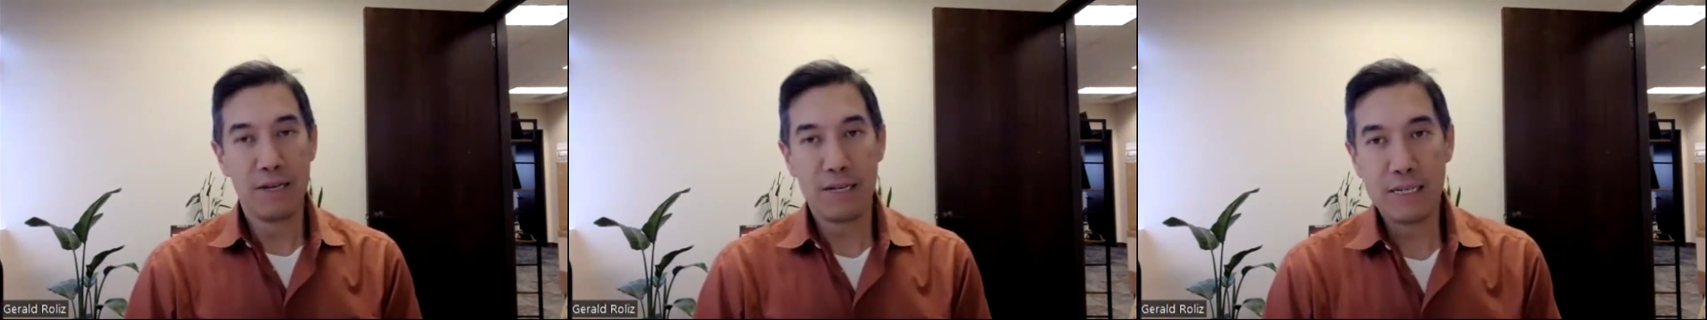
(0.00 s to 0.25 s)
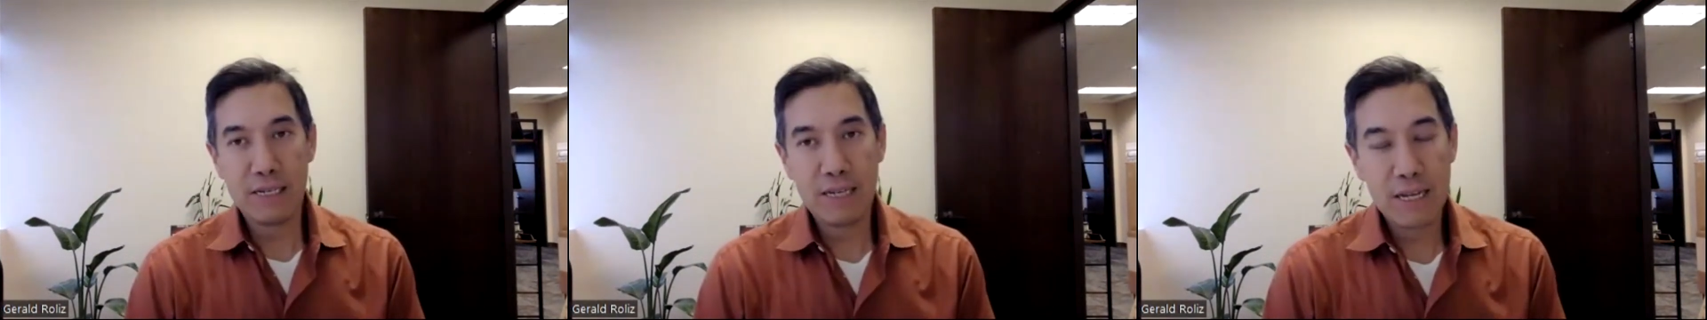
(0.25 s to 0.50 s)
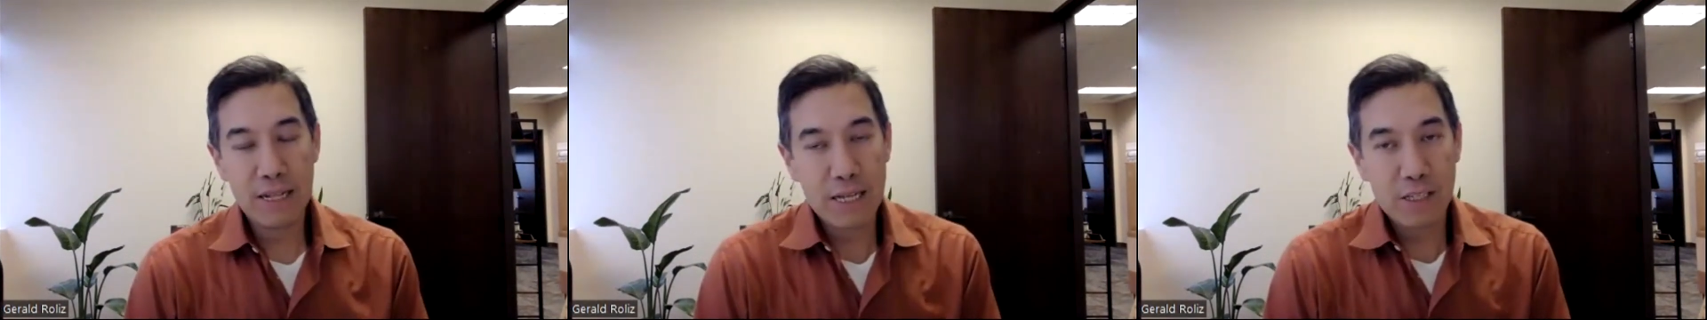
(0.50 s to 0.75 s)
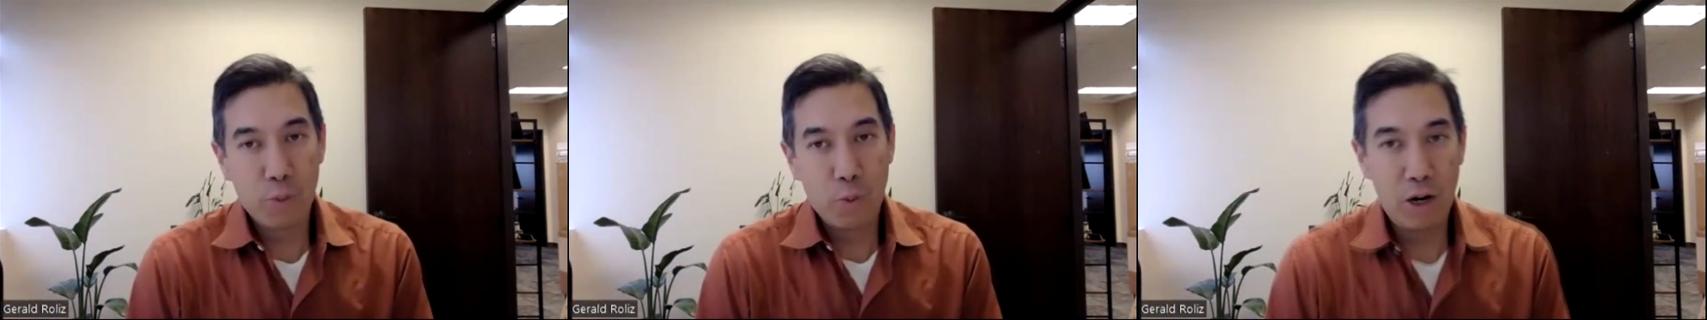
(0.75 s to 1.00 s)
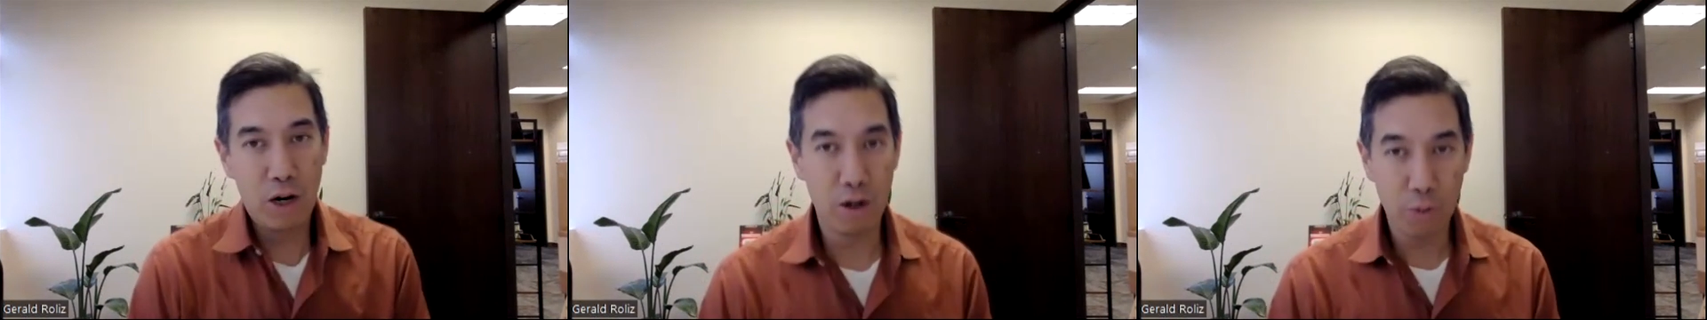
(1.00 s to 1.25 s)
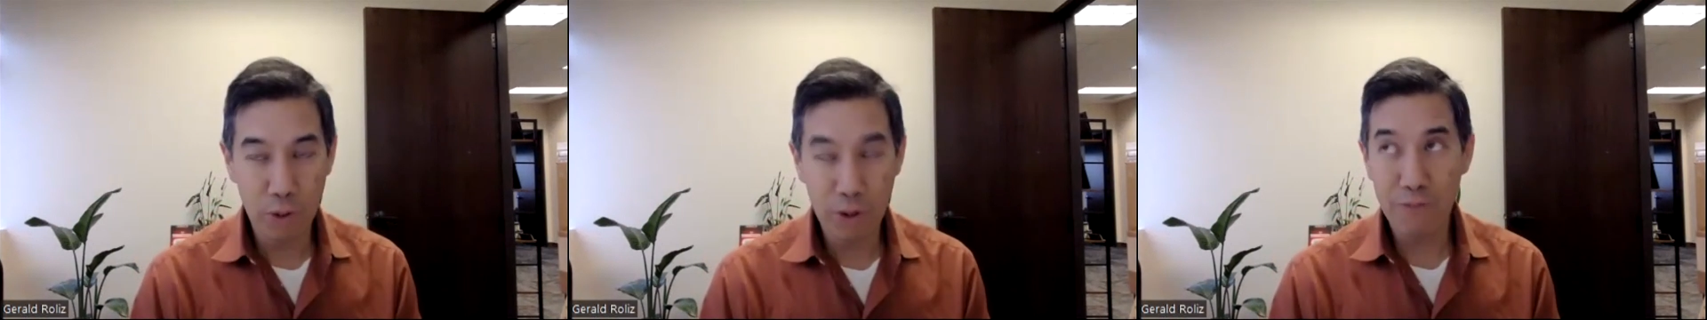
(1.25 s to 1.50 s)
And that's
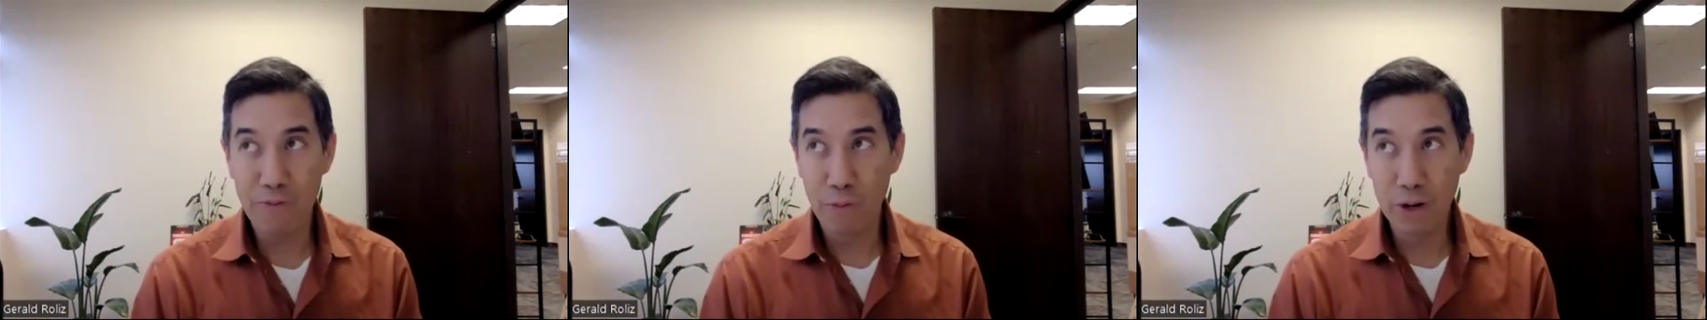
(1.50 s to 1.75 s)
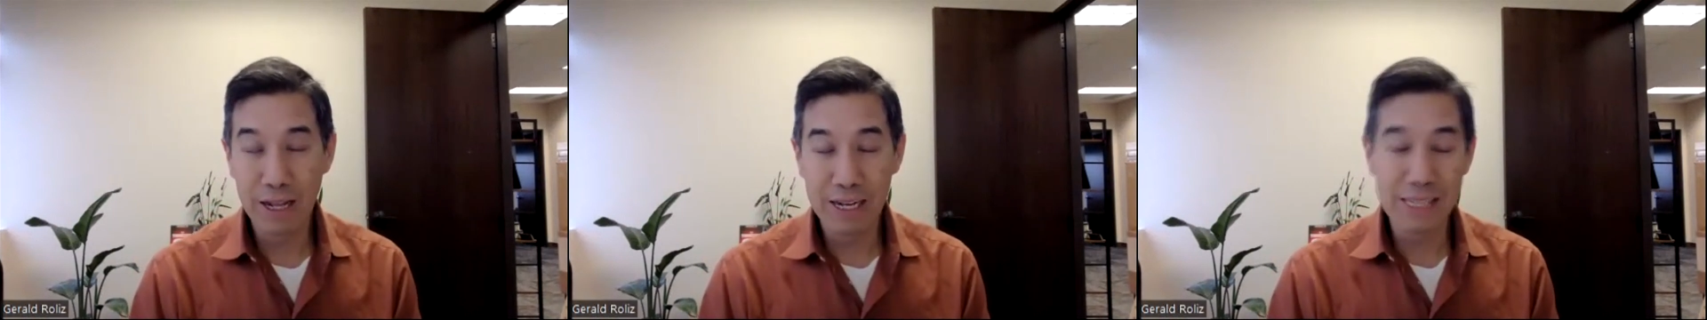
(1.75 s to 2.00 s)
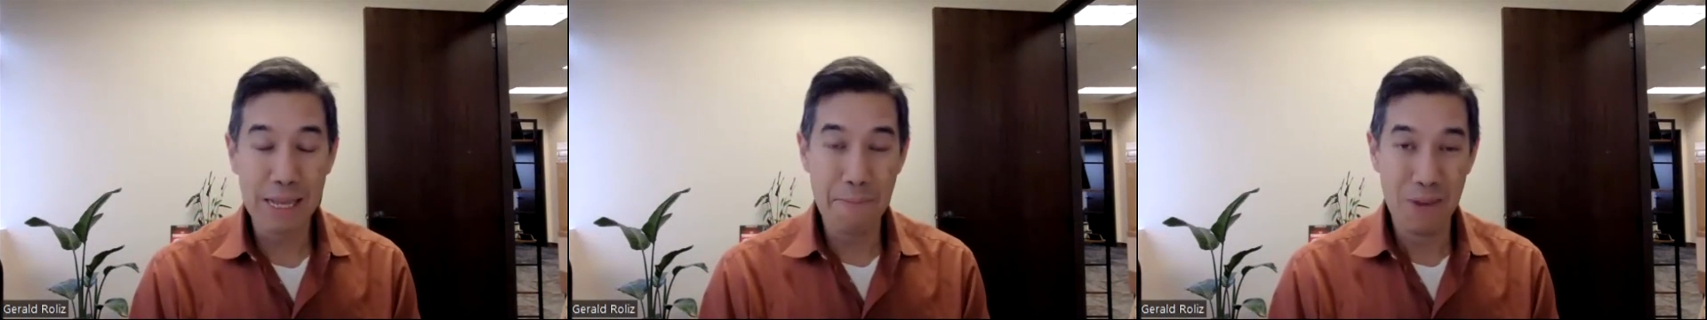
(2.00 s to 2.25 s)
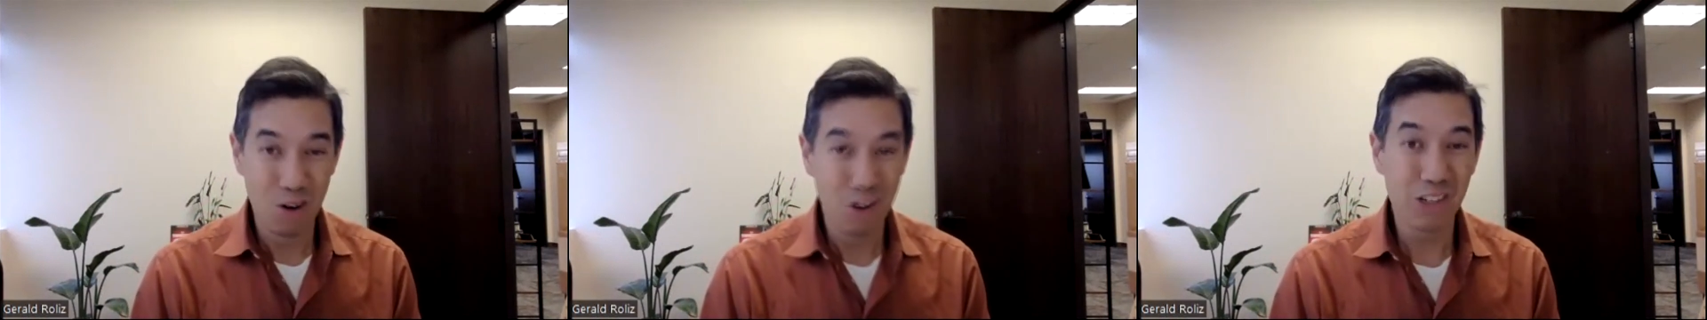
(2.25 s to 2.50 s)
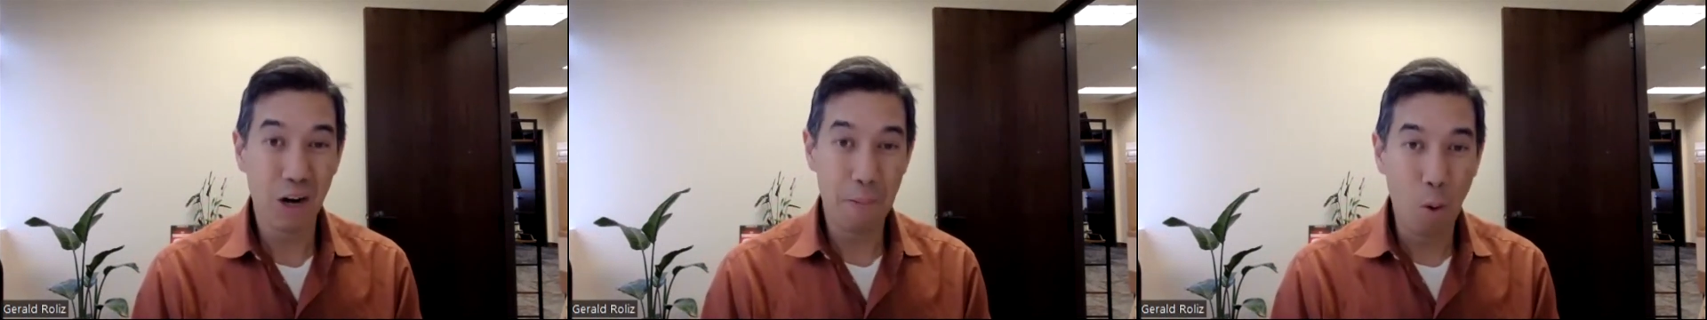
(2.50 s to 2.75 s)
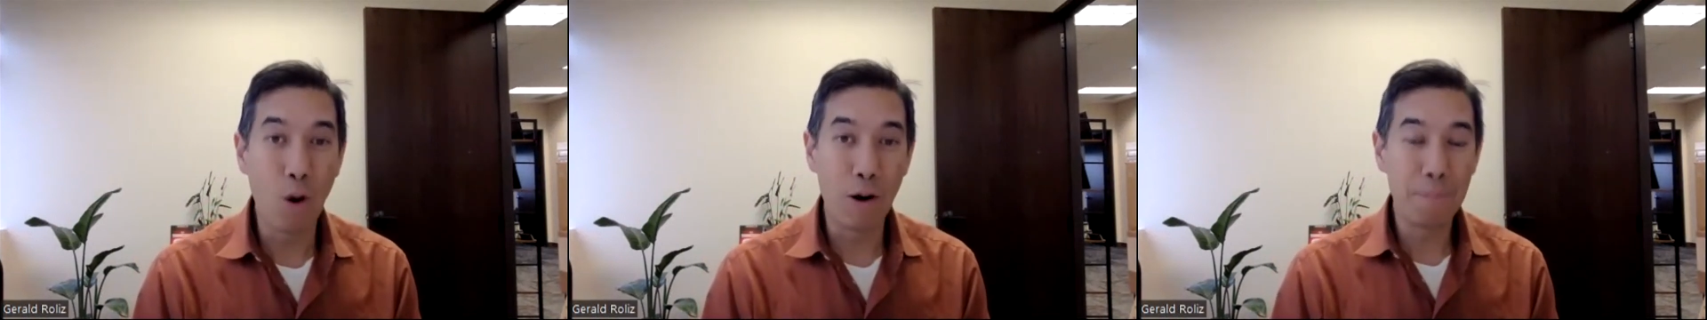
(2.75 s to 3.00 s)
where we've realized that minerals are
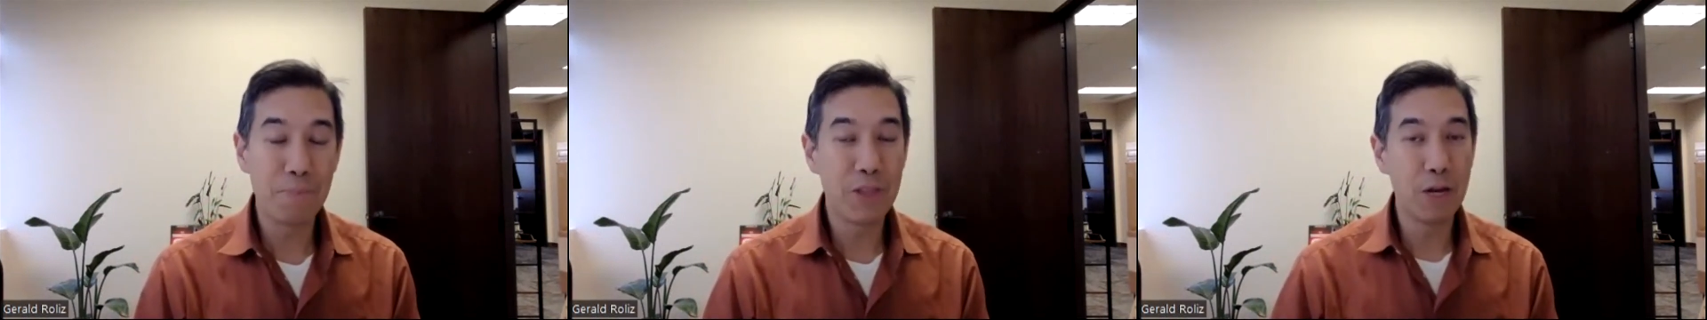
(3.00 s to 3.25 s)
important.